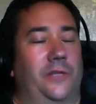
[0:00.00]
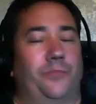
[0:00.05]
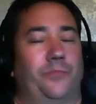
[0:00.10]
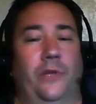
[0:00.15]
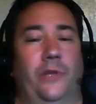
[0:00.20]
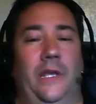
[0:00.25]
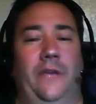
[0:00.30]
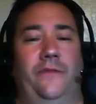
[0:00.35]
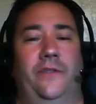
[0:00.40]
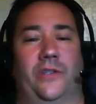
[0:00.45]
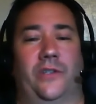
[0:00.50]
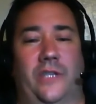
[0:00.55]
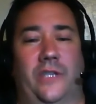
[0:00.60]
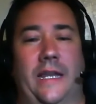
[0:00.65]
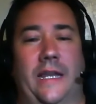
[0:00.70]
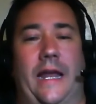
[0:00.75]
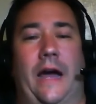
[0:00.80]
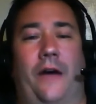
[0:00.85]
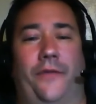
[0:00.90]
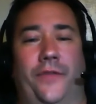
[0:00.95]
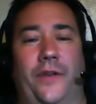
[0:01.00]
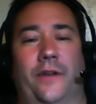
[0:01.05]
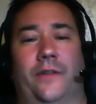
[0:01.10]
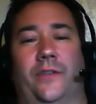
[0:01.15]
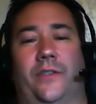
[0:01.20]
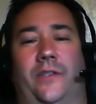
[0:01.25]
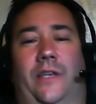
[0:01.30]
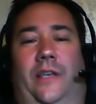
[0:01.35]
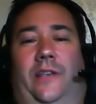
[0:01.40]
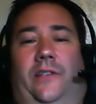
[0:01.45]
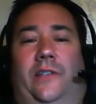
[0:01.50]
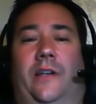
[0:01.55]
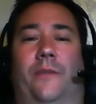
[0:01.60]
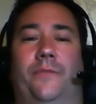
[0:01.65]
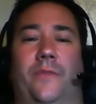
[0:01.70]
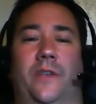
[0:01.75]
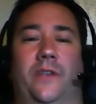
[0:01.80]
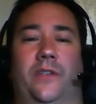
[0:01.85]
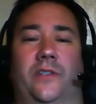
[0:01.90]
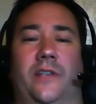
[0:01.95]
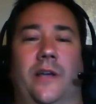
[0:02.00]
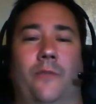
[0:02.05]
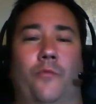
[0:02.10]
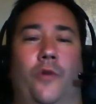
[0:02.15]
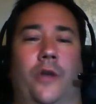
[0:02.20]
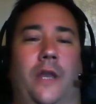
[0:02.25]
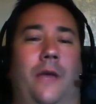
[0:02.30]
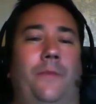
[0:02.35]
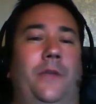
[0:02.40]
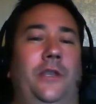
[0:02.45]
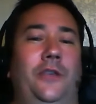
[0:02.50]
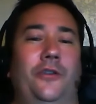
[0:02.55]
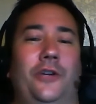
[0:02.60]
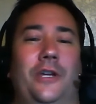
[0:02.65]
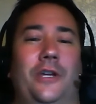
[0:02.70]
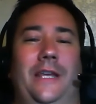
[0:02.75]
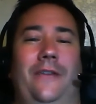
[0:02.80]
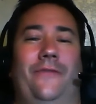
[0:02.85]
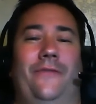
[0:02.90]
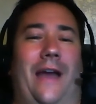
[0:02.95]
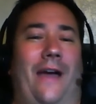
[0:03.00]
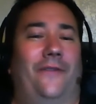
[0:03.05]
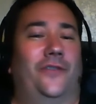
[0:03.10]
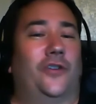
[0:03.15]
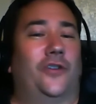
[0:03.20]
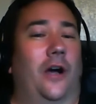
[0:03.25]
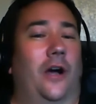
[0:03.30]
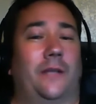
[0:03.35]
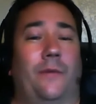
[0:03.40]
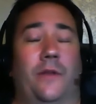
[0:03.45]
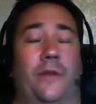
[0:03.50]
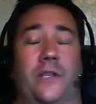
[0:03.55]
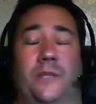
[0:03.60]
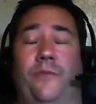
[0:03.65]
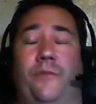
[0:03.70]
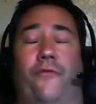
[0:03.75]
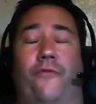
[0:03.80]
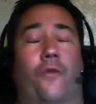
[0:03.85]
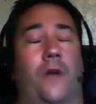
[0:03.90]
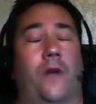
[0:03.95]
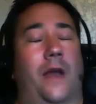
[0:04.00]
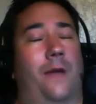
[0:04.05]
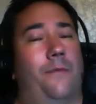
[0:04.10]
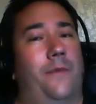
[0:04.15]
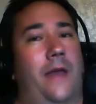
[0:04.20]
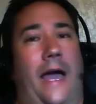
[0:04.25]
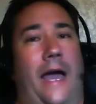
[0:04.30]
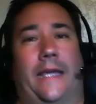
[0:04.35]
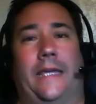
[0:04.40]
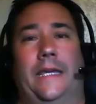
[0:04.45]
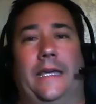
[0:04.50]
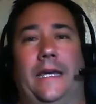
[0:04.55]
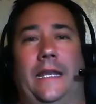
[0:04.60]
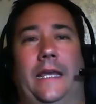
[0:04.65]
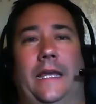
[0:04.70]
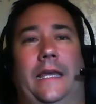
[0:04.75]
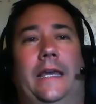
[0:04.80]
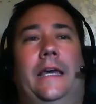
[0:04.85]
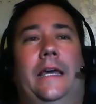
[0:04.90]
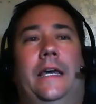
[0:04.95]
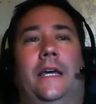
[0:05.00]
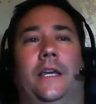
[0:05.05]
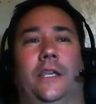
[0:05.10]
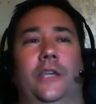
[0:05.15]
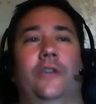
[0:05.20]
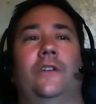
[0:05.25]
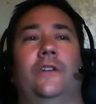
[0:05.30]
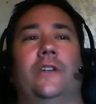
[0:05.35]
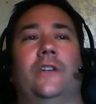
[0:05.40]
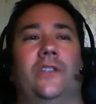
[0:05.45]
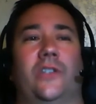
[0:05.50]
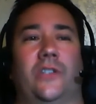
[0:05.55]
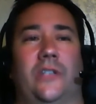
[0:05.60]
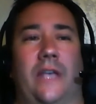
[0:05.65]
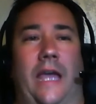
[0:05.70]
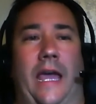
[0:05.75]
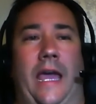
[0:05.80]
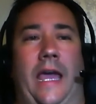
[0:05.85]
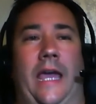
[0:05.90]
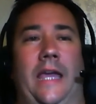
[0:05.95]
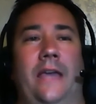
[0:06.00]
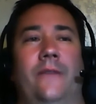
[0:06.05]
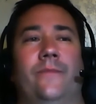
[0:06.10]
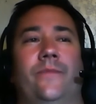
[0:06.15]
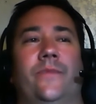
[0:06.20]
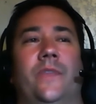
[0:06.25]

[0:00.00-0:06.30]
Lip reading: believe just get out there and say something to someone. I mean, you could even, I've talked about this before, and I'm not kidding. You could say,